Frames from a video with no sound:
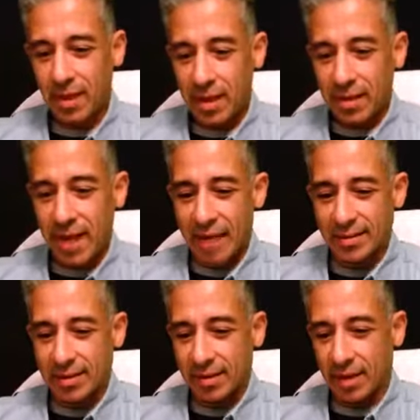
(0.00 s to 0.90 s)

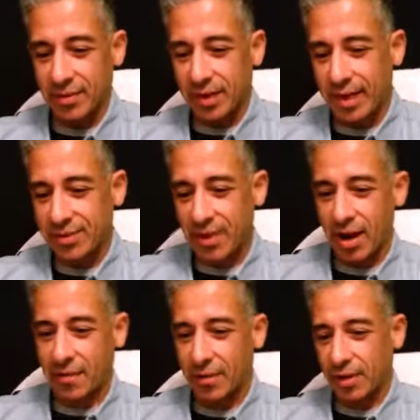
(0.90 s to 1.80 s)
Next on the list
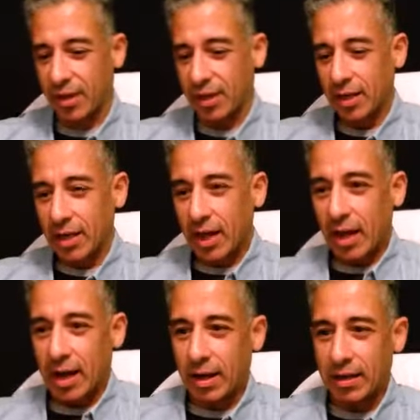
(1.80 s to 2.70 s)
here for
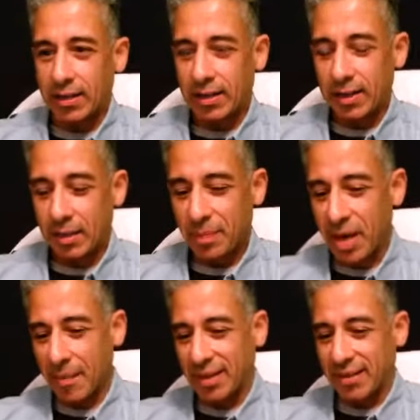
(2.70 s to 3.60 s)
uh,
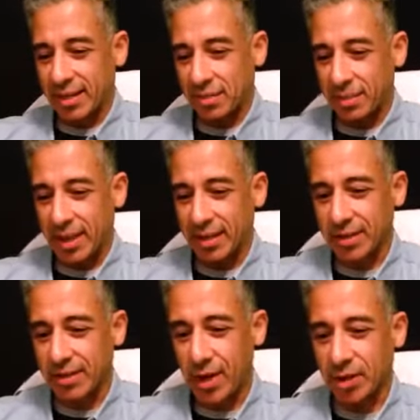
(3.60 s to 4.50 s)
becoming disciplined
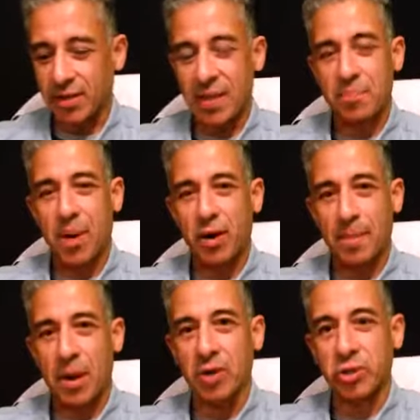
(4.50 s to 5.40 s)
is cultivate
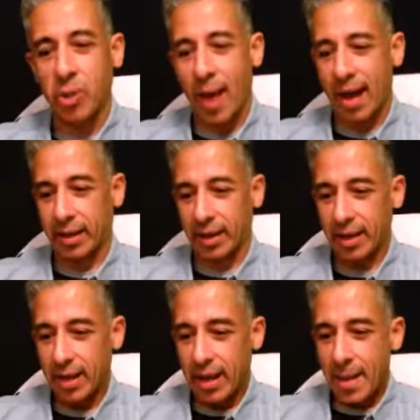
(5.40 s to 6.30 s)
punctuality.
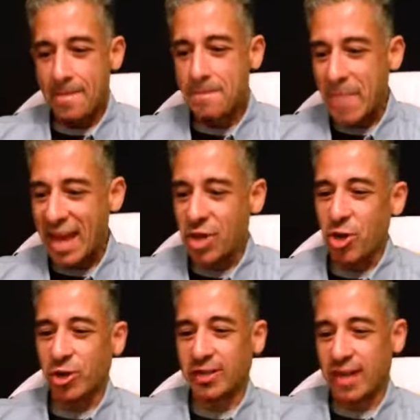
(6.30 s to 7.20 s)
Make
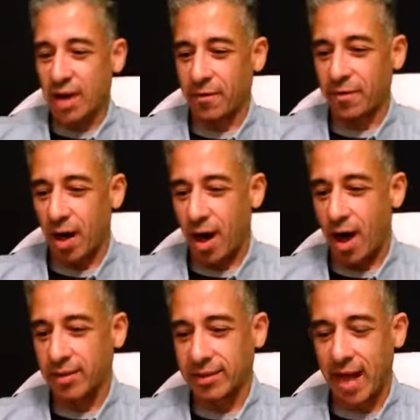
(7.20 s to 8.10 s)
yourself
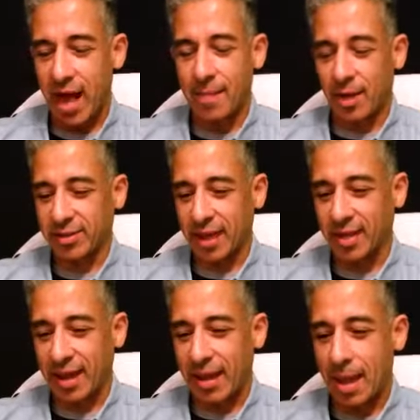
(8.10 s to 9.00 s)
on time. I'll say
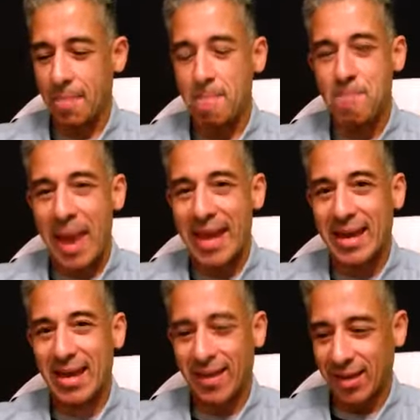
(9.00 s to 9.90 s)
that again.
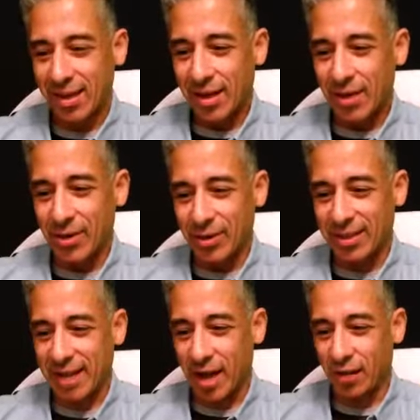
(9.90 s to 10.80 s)
Make
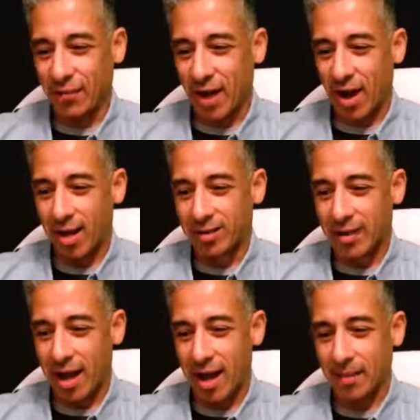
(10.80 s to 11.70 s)
yourself on
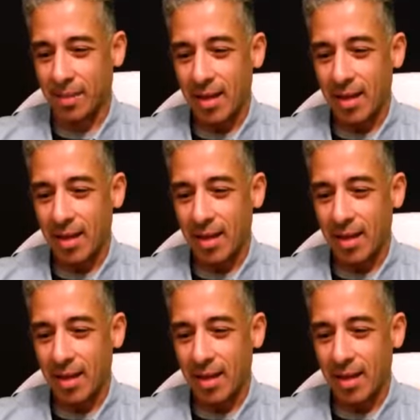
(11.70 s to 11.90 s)
time.